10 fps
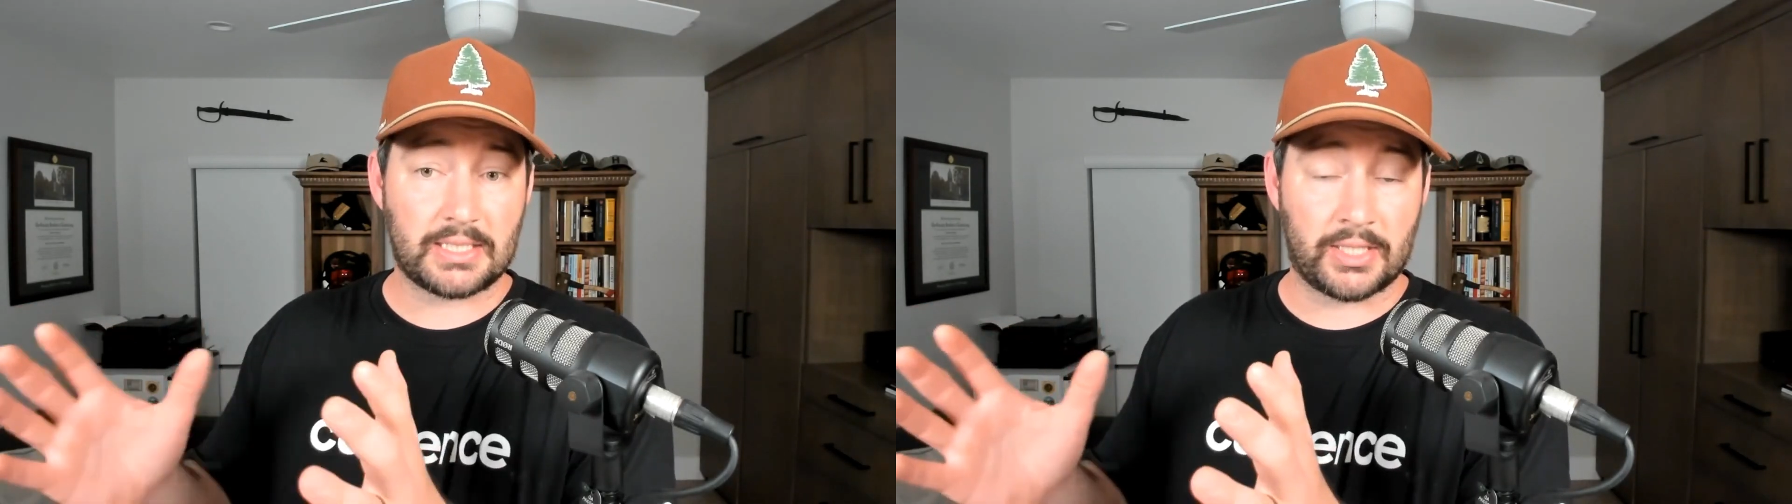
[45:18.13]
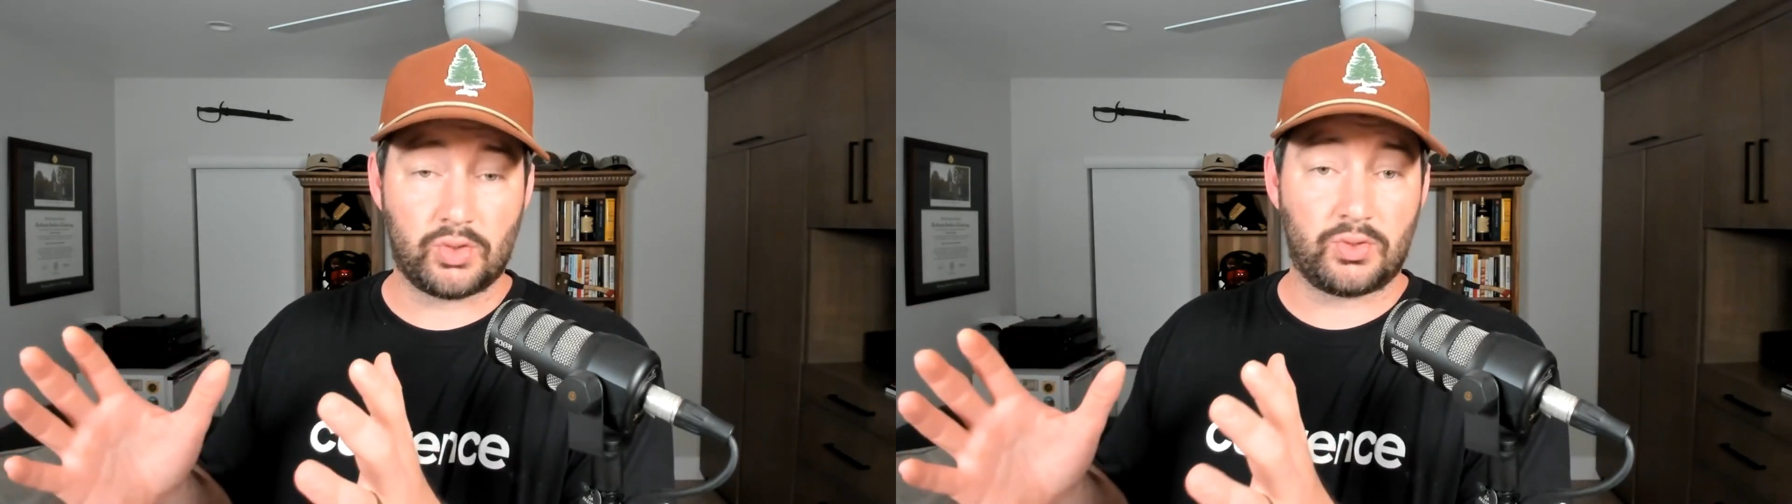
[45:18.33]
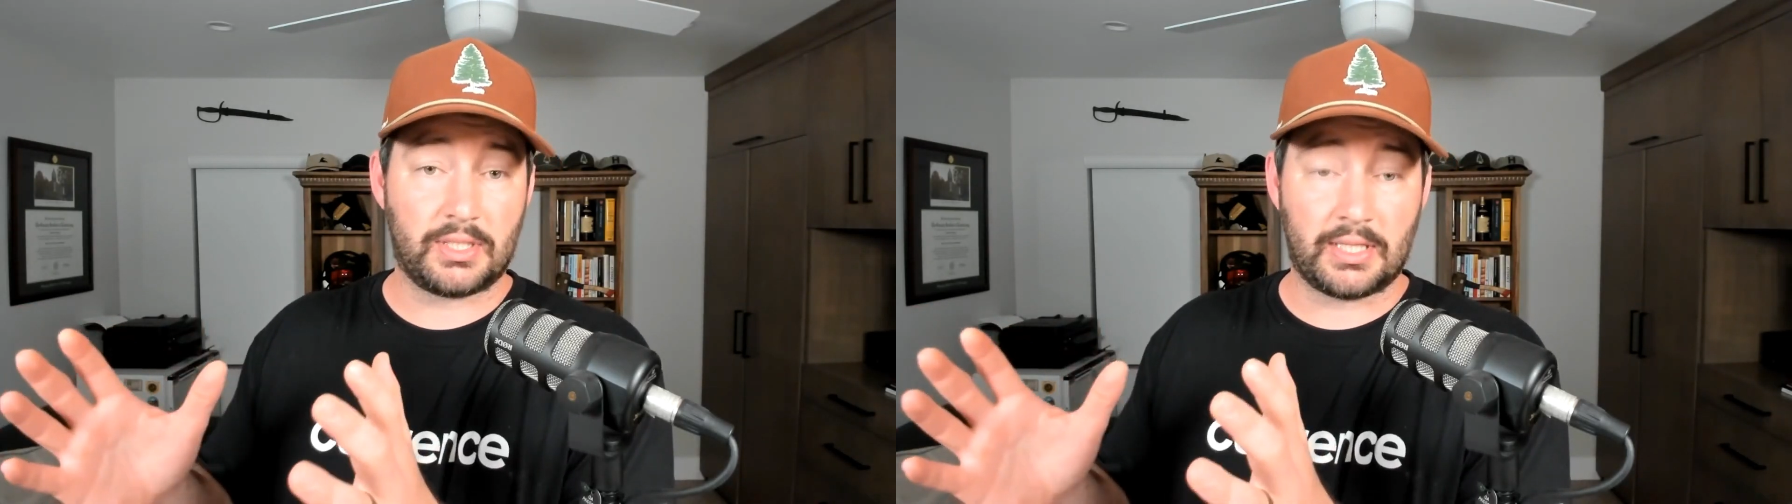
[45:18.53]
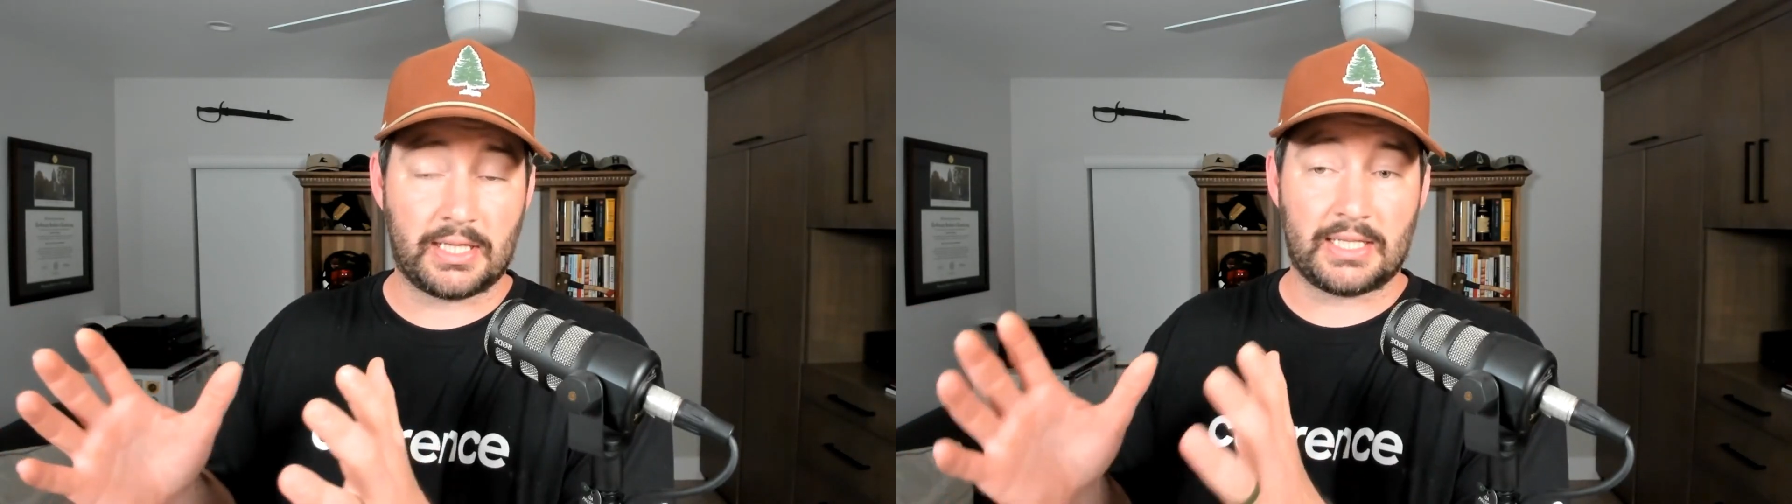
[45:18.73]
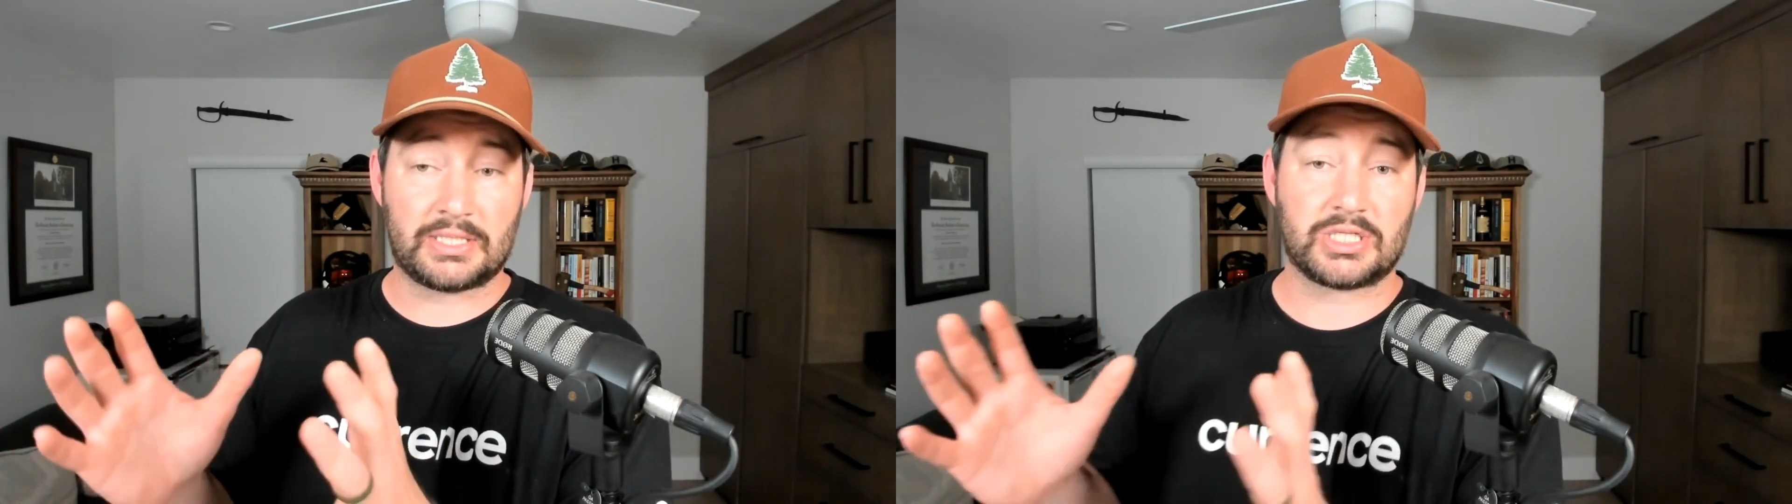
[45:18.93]
and do
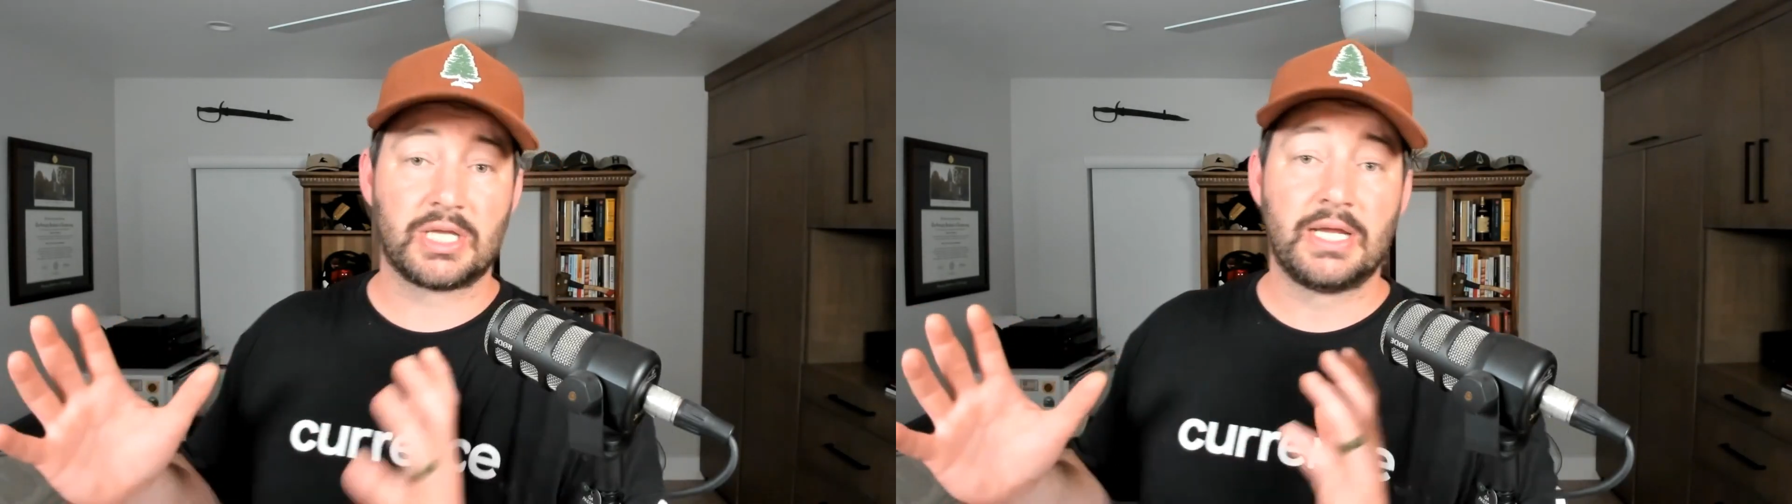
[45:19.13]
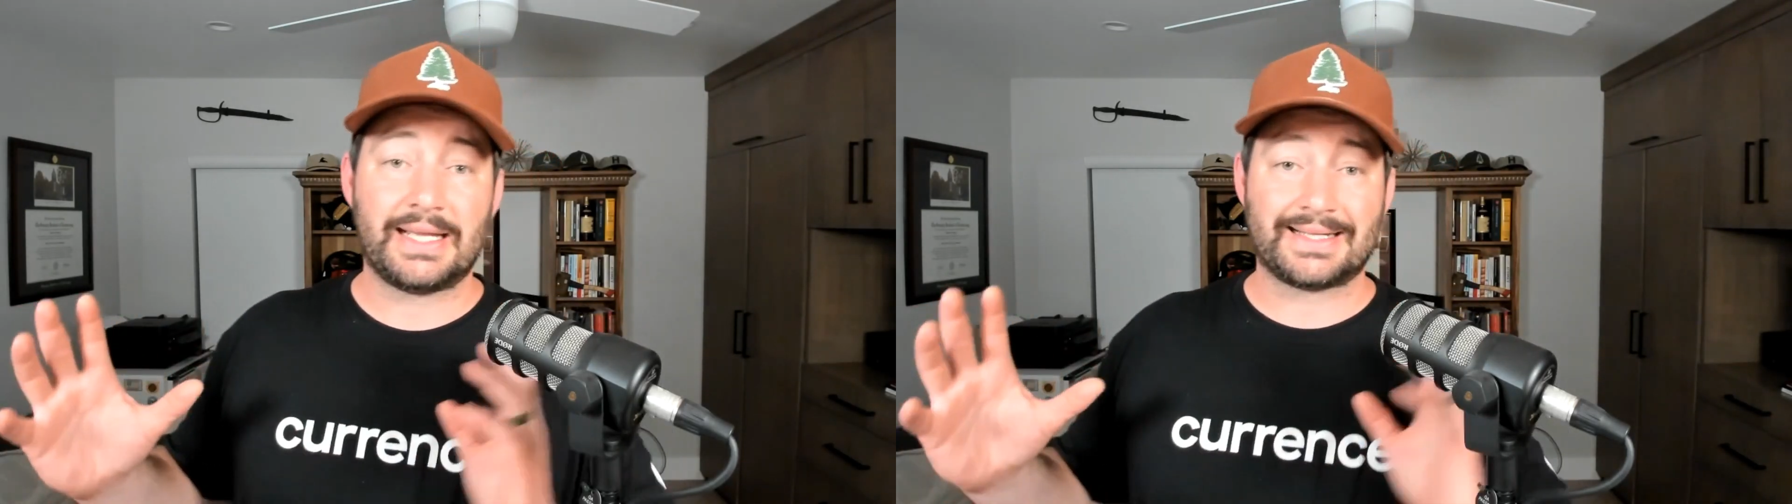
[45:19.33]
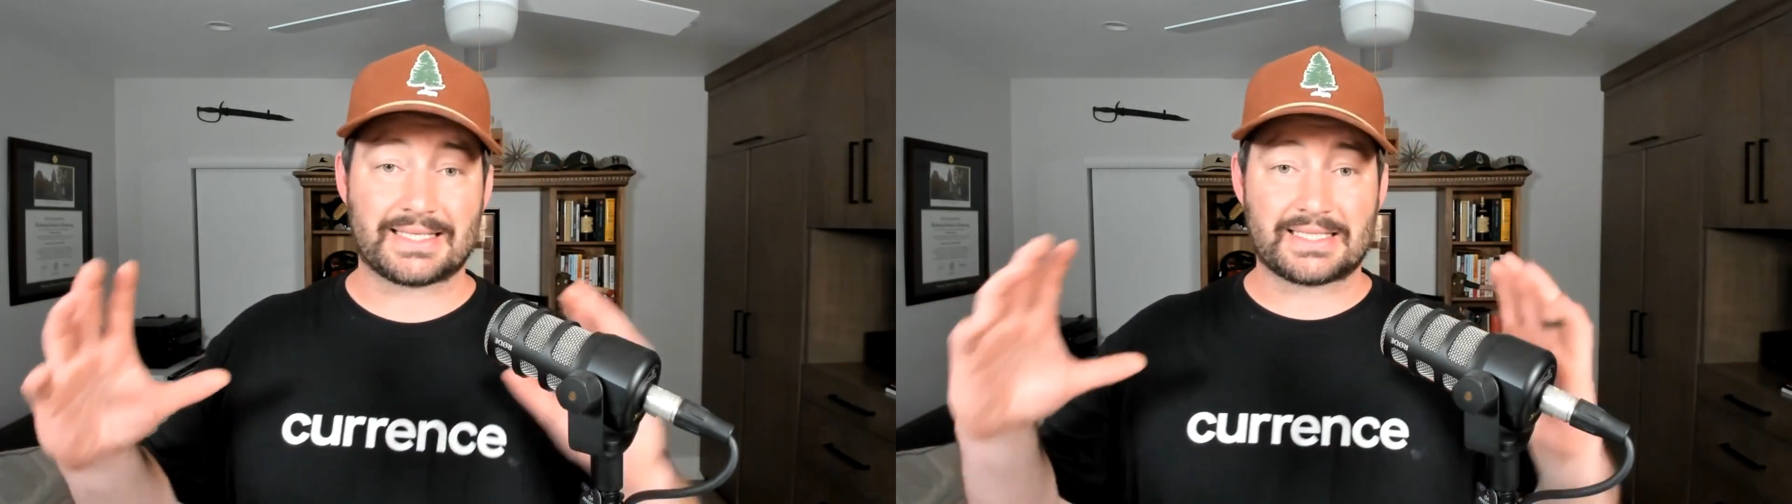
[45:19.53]
it's the